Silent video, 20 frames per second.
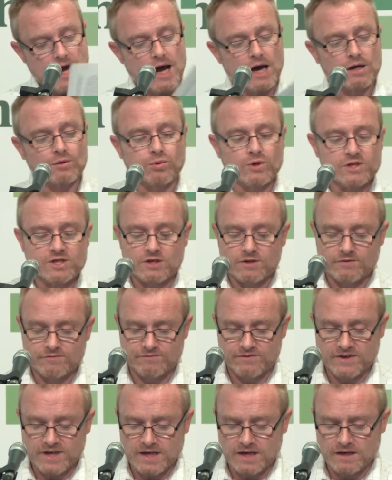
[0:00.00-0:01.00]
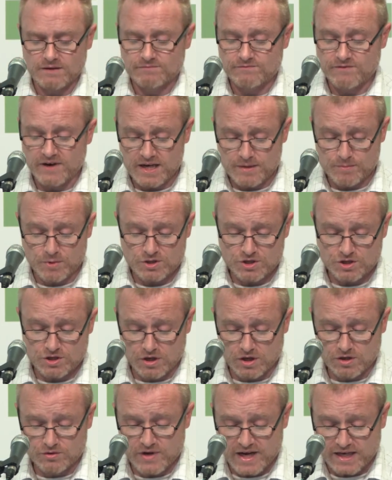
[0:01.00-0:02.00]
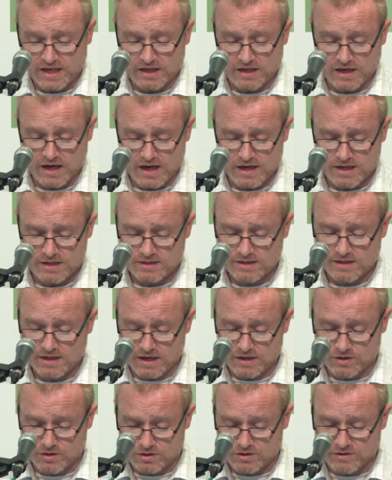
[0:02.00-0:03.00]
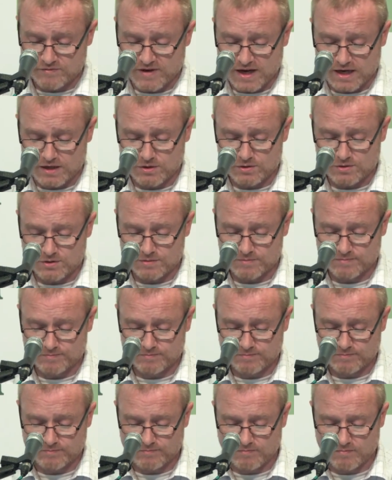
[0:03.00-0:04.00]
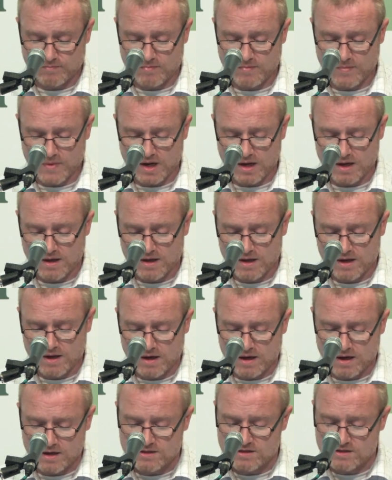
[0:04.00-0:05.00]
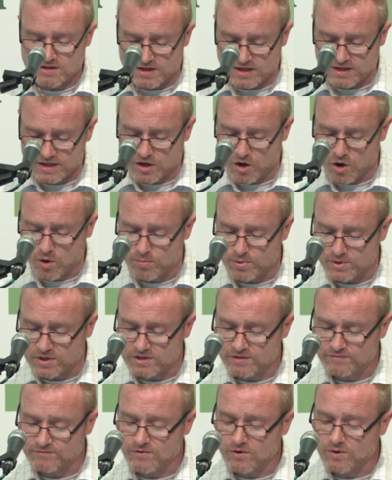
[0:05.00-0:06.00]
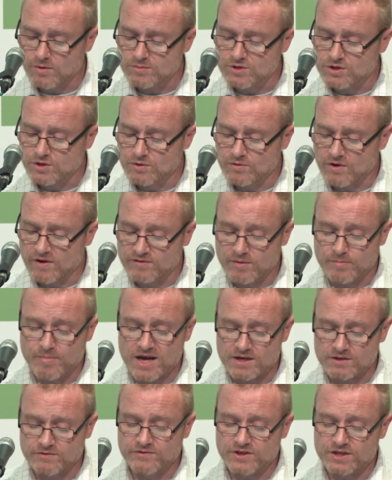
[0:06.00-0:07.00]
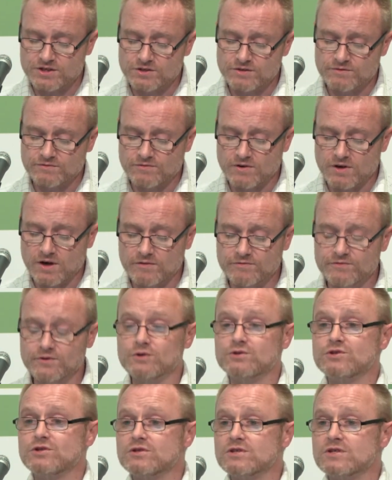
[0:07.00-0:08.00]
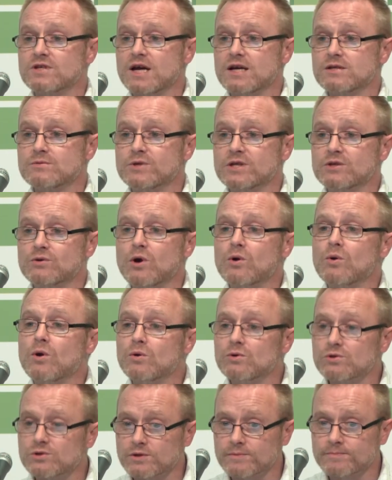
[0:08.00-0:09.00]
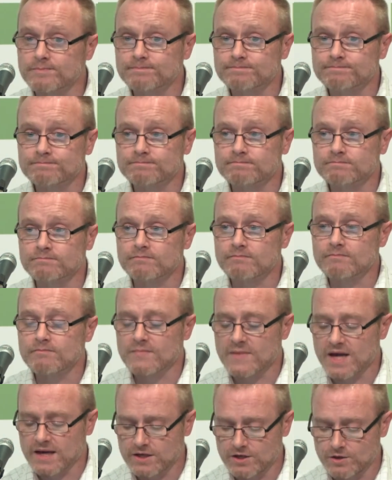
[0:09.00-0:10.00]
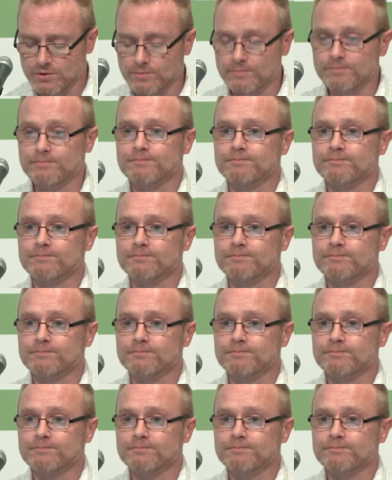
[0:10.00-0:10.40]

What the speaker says: and which can feel very much unrecognised and undervalued. I sincerely hope it informs you of a better vision for our futures as we grow older. Thank you.